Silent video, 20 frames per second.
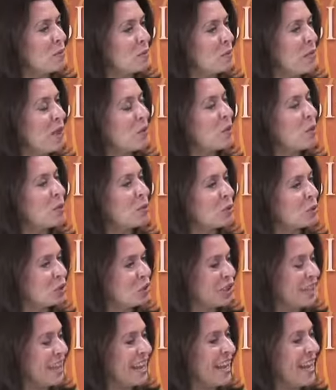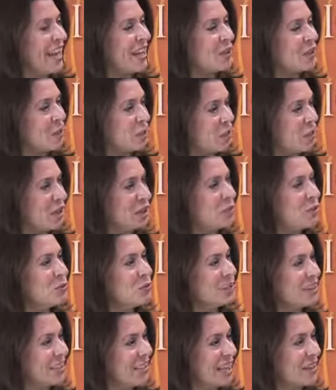that one person I had her bring you
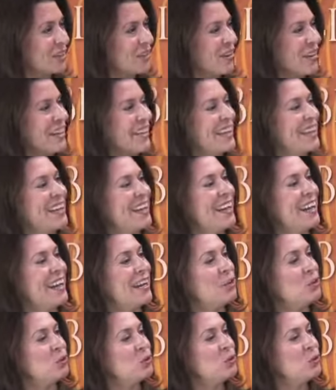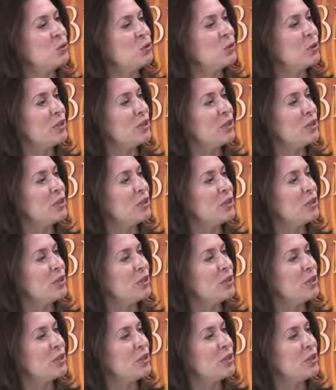the letter in, who